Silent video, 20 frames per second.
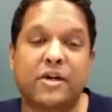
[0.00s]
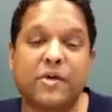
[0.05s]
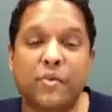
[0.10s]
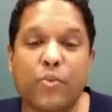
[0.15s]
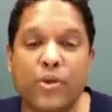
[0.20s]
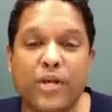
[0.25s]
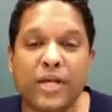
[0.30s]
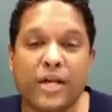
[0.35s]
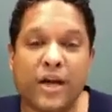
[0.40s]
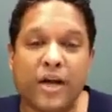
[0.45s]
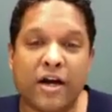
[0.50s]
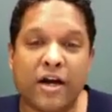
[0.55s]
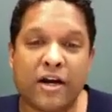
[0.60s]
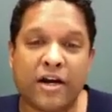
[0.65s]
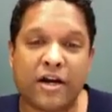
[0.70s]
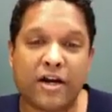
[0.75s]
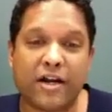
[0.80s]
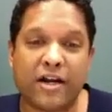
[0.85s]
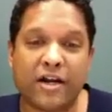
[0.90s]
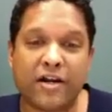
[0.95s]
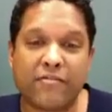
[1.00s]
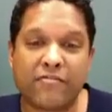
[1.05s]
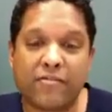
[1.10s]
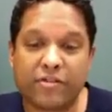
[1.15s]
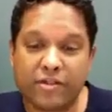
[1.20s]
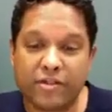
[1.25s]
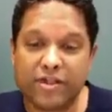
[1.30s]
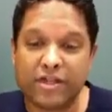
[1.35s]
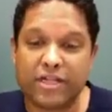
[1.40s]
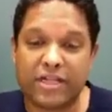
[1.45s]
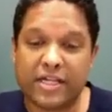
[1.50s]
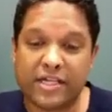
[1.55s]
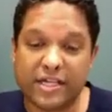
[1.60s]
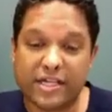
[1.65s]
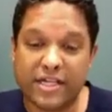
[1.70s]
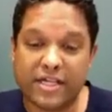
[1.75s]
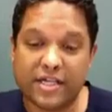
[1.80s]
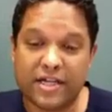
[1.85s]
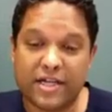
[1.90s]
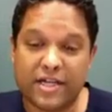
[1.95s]
we are
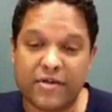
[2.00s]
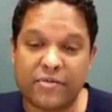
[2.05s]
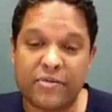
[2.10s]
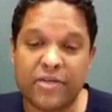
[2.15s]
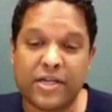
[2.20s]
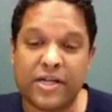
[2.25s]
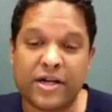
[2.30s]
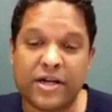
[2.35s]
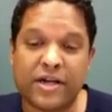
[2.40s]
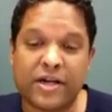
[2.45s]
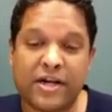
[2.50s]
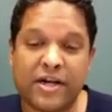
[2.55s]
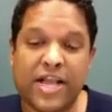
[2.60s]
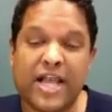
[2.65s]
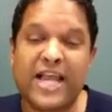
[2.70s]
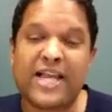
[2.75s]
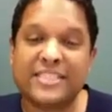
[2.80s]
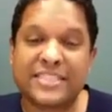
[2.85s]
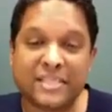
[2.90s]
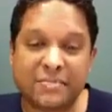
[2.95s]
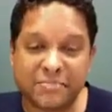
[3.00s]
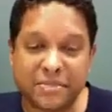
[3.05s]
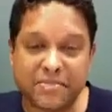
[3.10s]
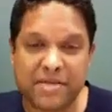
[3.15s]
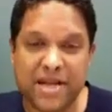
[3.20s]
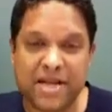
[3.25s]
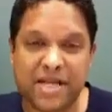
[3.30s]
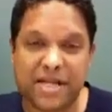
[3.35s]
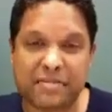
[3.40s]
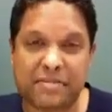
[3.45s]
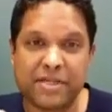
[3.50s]
asymptomatic,